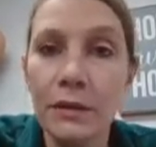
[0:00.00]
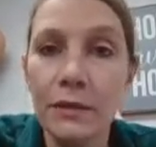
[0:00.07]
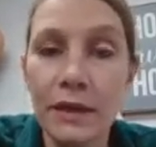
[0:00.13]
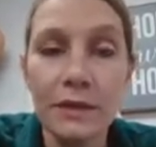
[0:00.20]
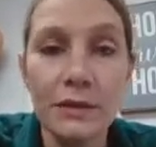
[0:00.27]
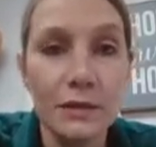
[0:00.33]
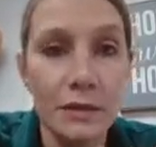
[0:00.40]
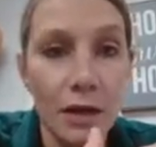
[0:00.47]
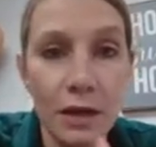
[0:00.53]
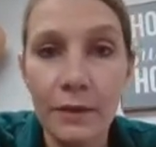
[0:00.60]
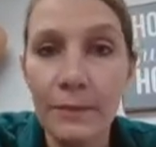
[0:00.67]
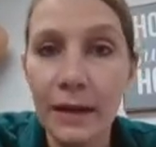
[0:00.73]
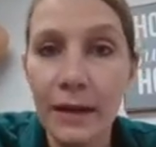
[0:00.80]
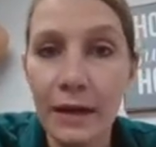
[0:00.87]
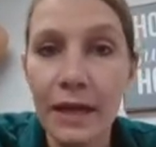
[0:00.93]
then
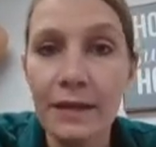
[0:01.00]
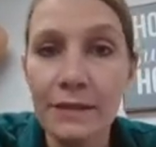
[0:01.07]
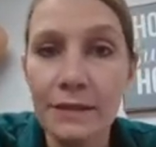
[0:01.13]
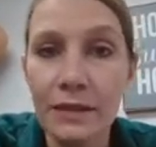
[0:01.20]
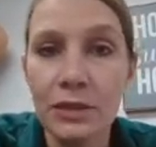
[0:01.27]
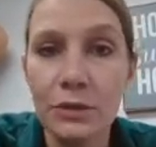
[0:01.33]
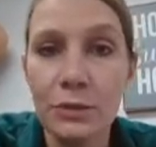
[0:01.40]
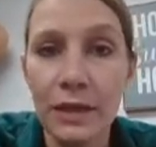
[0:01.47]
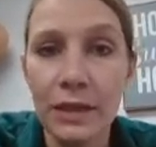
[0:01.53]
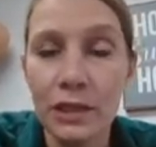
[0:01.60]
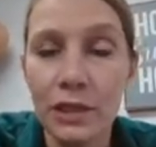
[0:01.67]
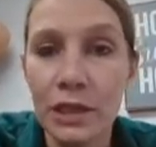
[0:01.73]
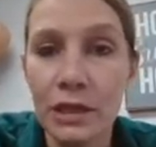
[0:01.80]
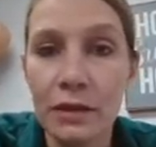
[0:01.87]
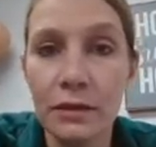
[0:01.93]
talk about a
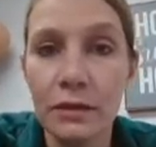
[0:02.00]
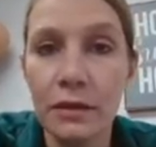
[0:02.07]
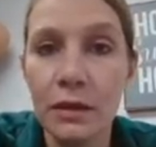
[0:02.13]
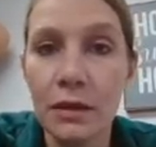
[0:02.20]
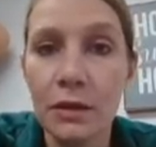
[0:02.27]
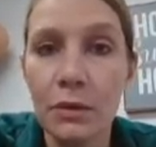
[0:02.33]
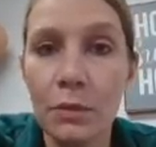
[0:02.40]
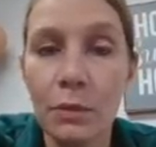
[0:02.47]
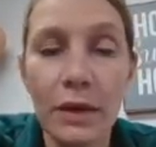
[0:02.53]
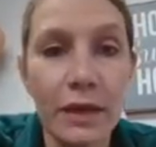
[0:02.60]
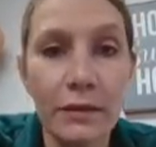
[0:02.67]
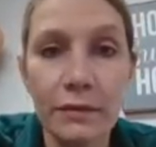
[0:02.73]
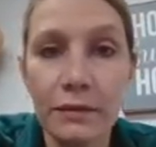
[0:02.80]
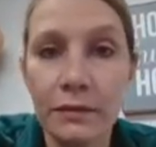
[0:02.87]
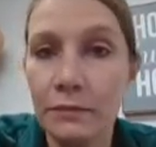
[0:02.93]
situation
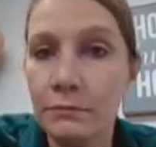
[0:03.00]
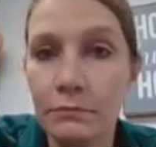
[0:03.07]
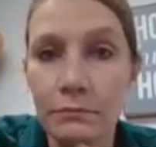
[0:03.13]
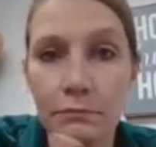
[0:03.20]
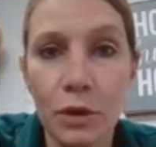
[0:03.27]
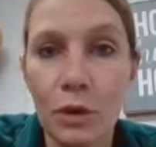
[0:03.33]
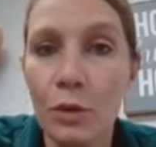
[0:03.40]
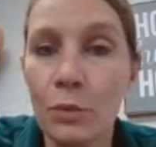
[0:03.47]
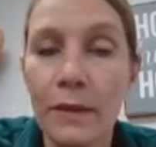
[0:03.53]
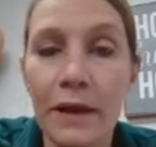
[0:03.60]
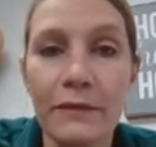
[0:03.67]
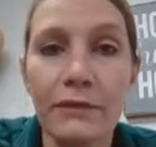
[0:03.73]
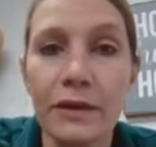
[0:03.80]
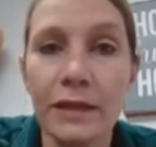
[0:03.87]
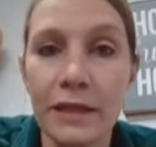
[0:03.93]
with
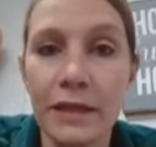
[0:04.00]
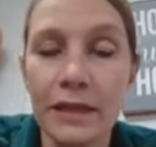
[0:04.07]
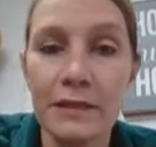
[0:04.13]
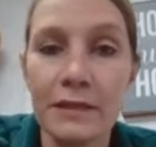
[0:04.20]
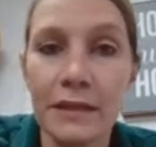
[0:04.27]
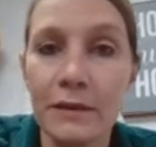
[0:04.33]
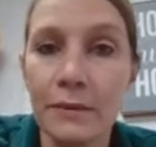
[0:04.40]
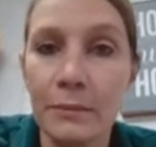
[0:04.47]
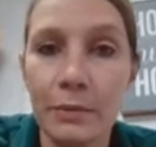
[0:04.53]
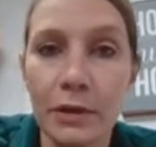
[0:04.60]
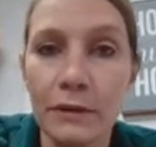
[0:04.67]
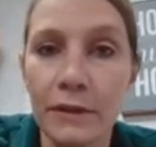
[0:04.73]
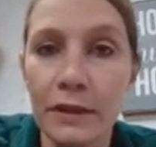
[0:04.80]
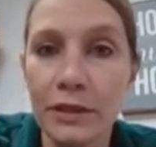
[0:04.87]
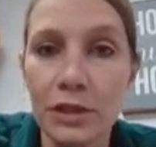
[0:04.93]
whomever it is in the
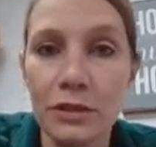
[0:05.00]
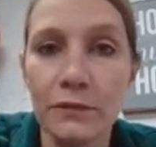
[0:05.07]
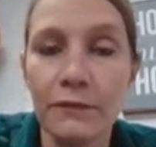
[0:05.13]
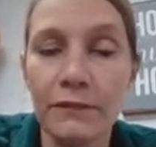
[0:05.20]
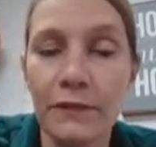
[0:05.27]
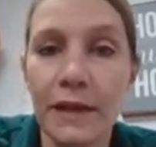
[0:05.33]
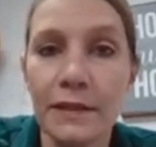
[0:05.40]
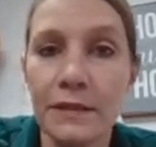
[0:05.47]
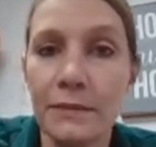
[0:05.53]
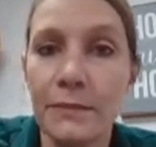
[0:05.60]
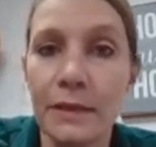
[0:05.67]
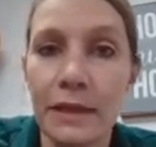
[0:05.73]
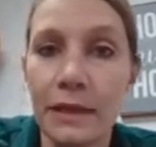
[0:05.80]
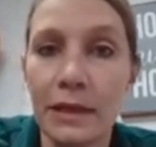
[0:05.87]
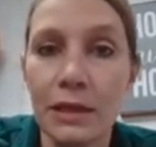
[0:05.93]
book that you find to
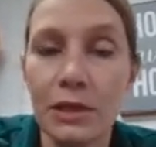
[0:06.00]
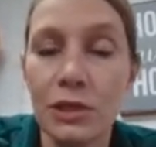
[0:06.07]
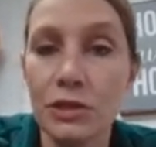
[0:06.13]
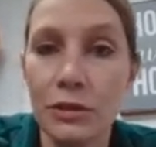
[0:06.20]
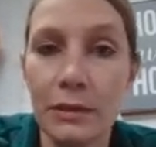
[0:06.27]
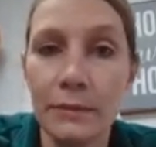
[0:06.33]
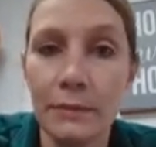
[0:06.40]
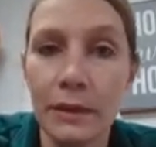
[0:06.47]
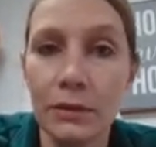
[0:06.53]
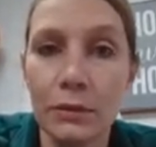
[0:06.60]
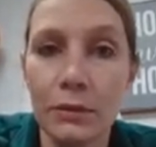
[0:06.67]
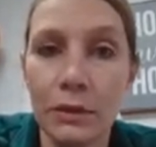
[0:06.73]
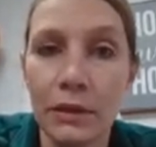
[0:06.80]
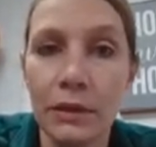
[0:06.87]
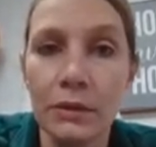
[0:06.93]
be extremely
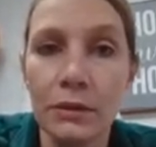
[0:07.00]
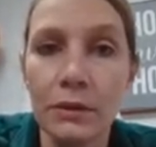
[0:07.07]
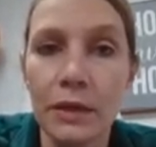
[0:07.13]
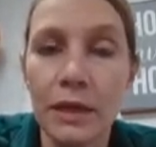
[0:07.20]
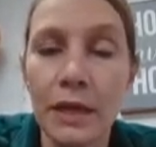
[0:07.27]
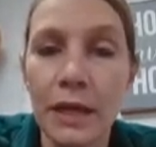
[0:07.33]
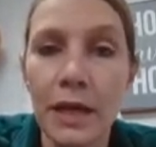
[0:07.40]
loyal.